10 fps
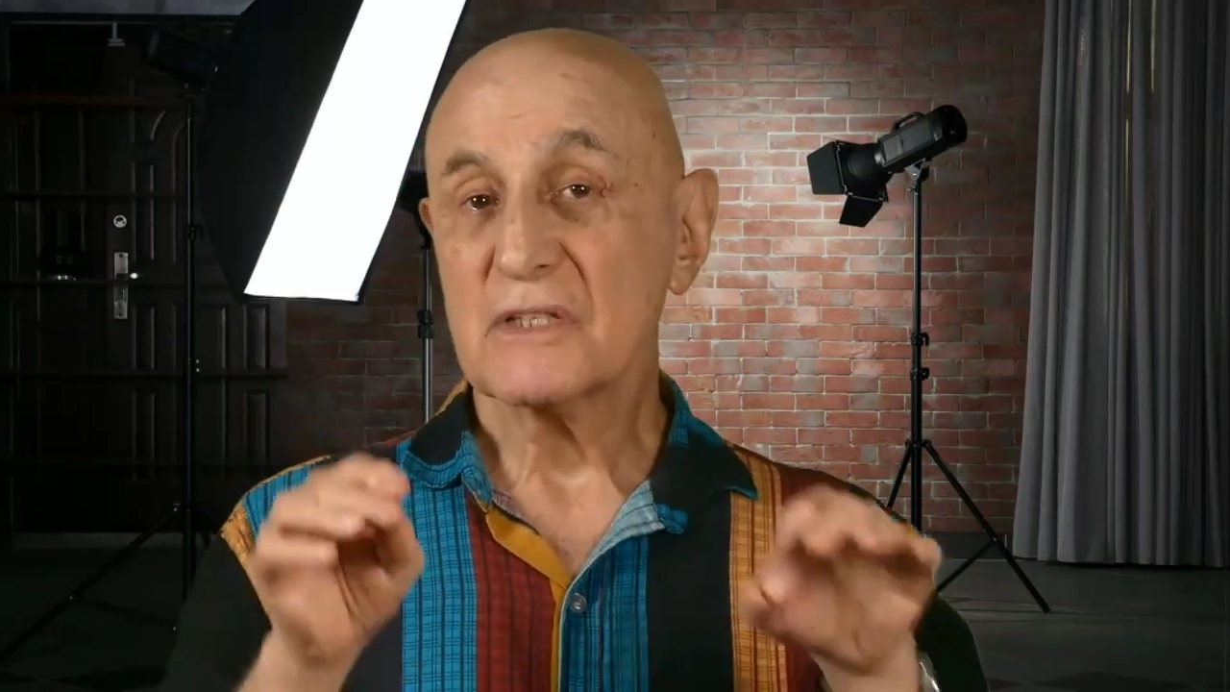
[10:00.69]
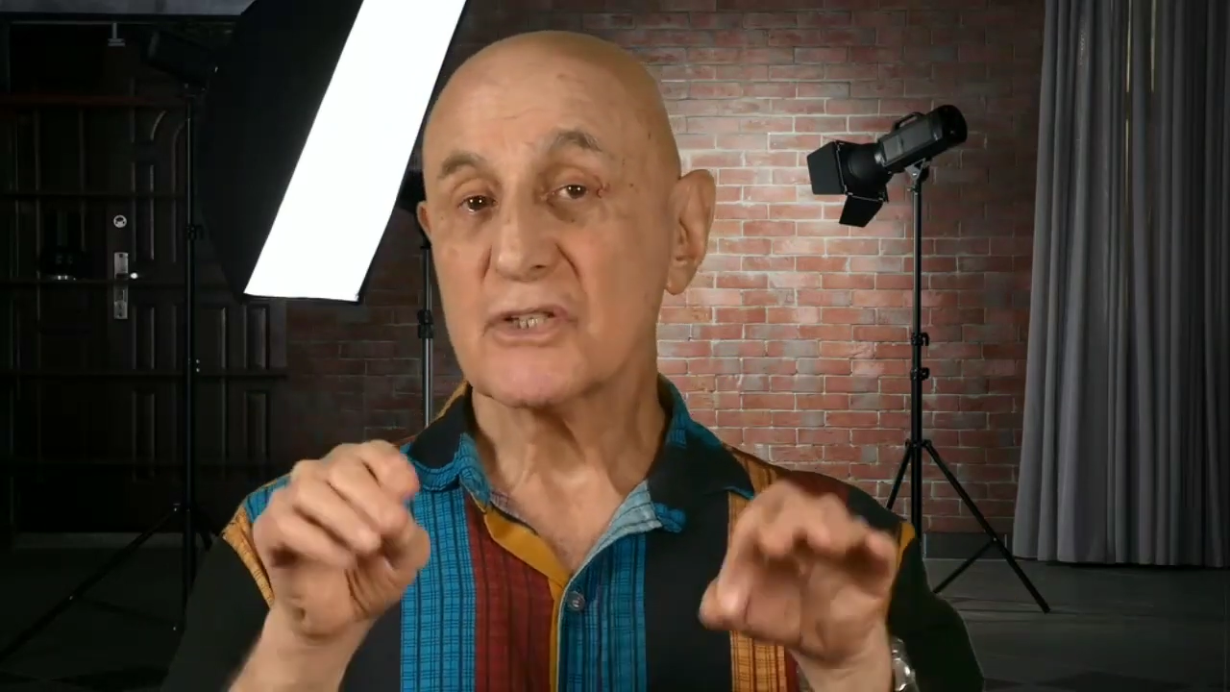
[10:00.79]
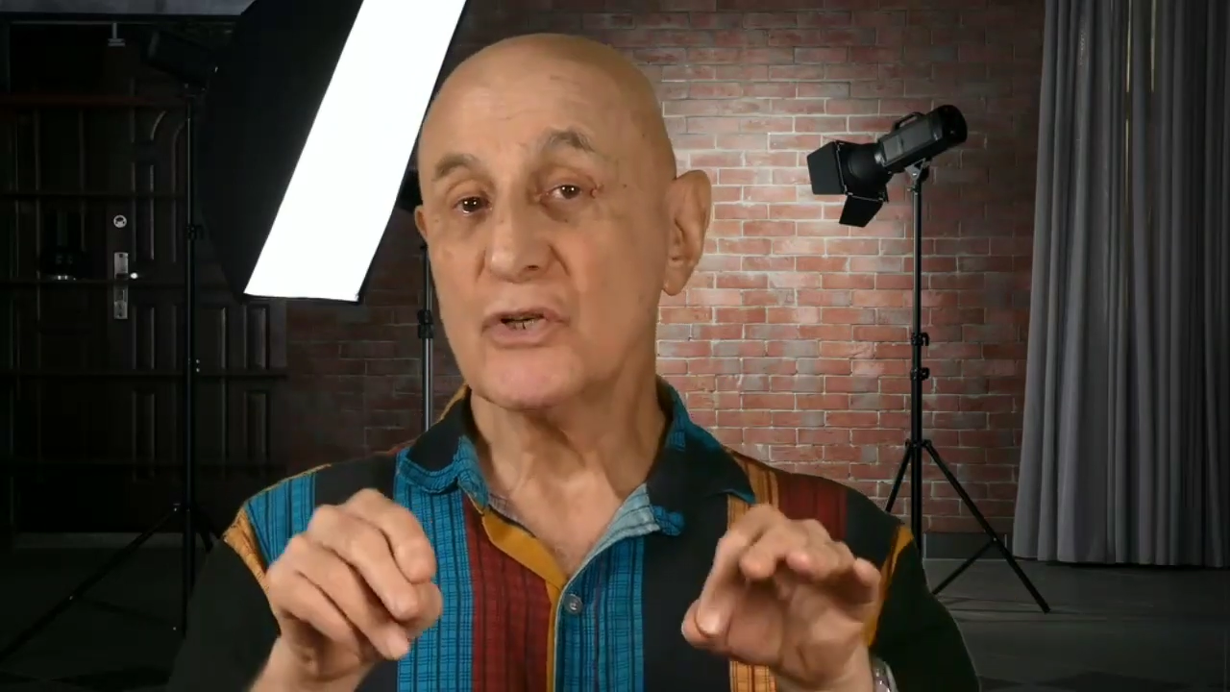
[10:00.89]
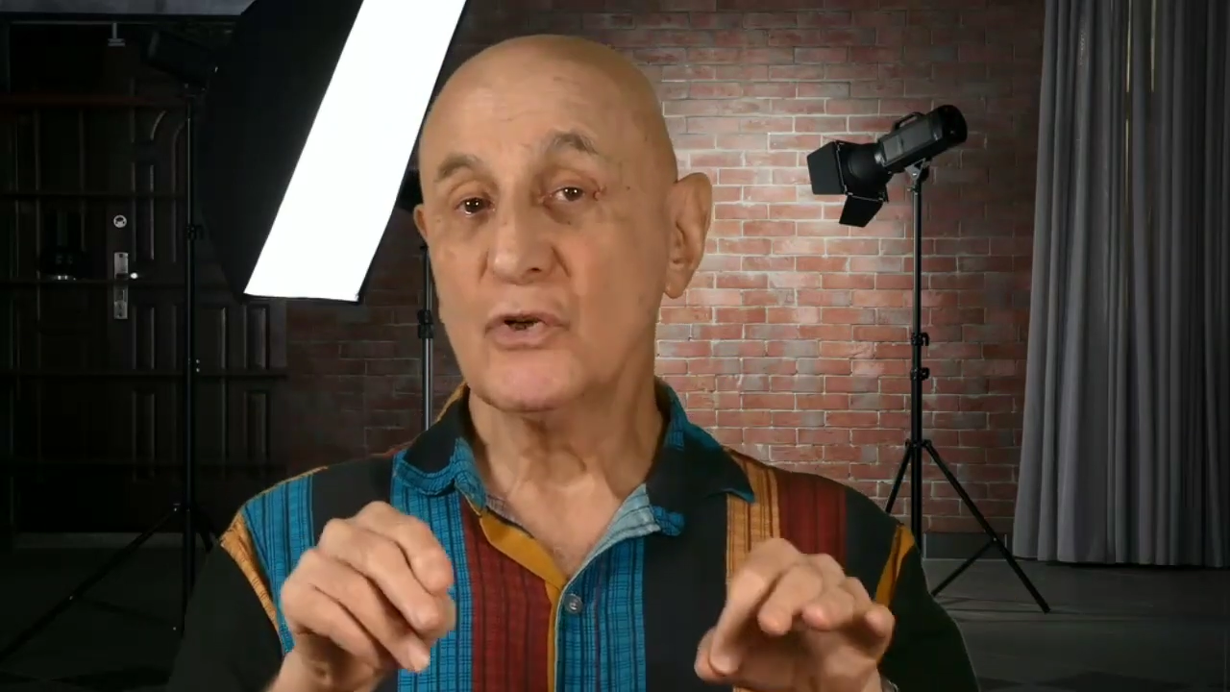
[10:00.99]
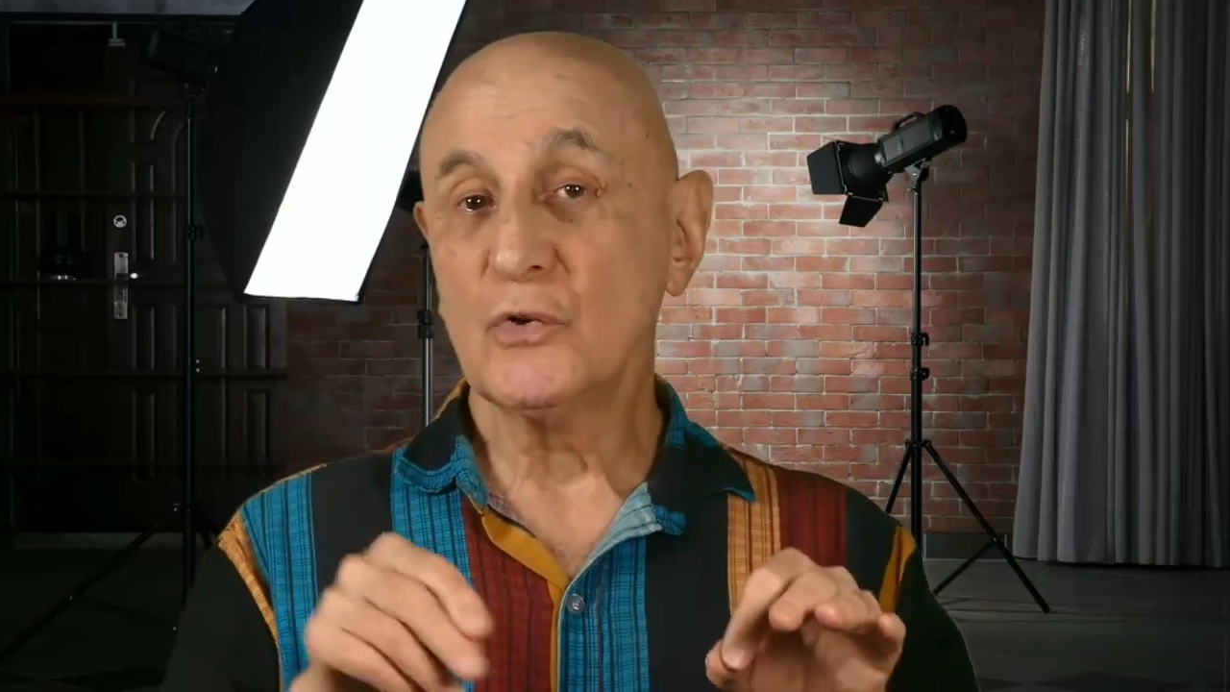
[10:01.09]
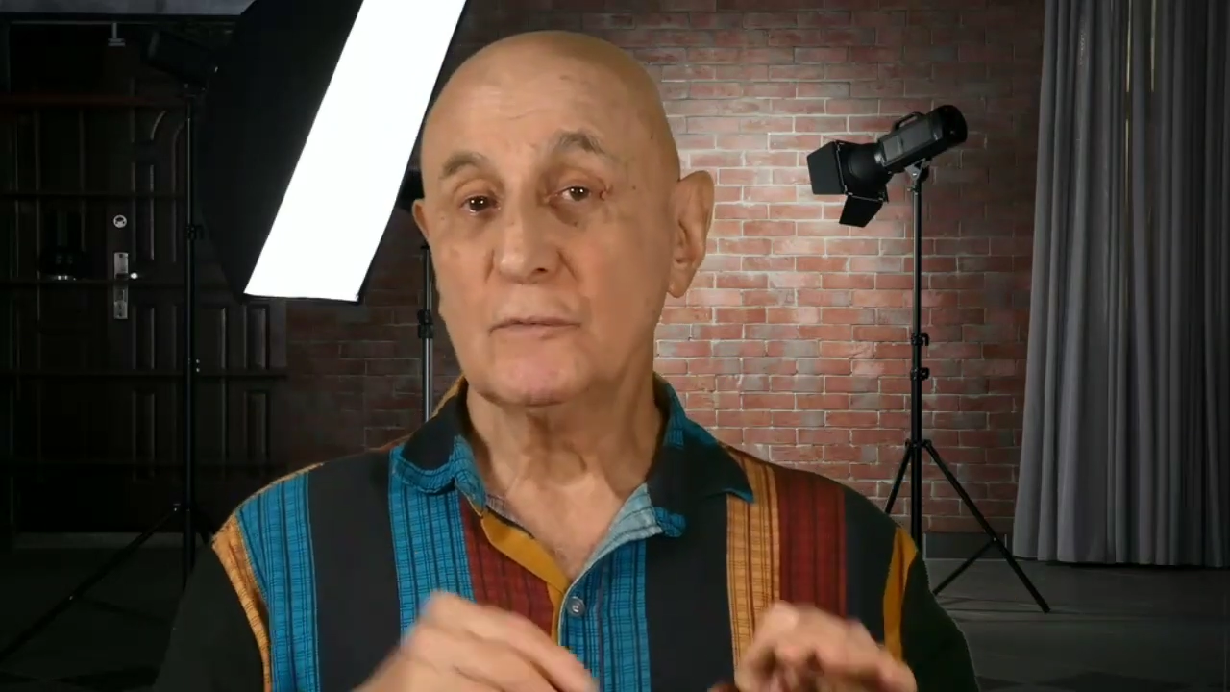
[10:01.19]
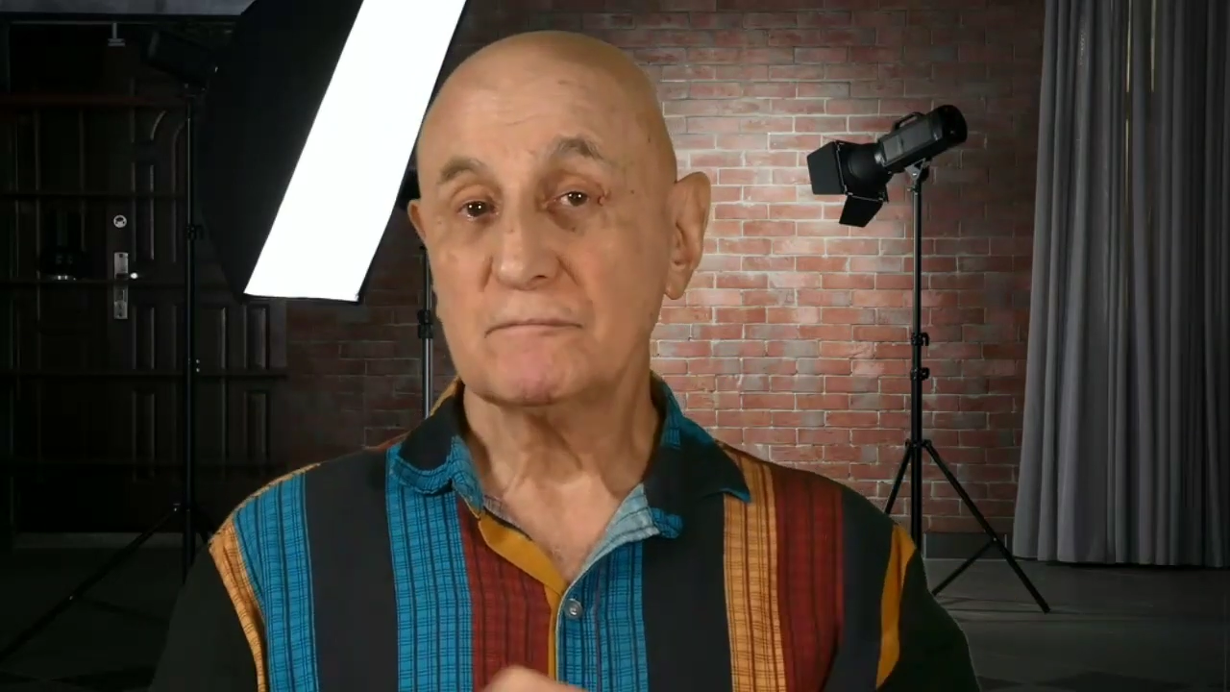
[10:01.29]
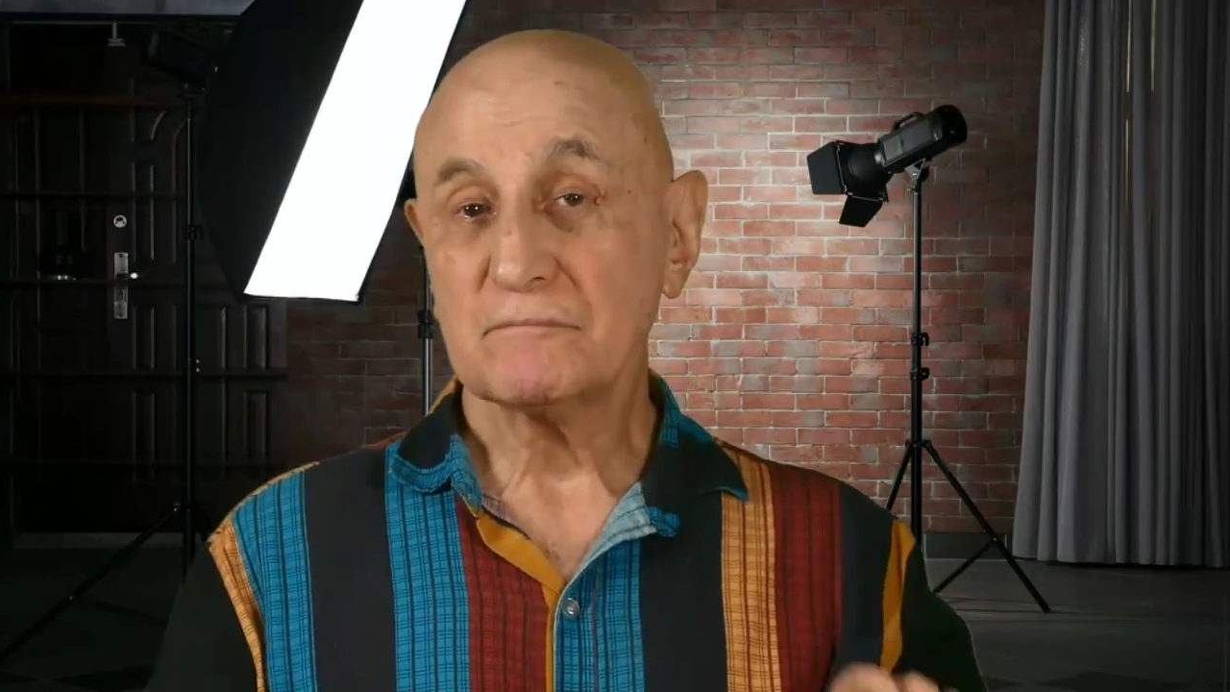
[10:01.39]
to